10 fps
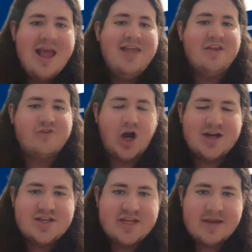They've got
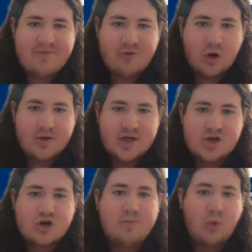a deep forward
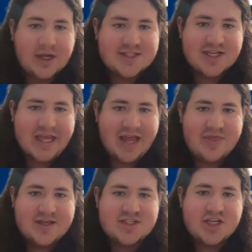group once again
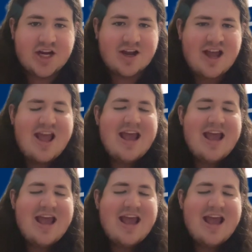this year,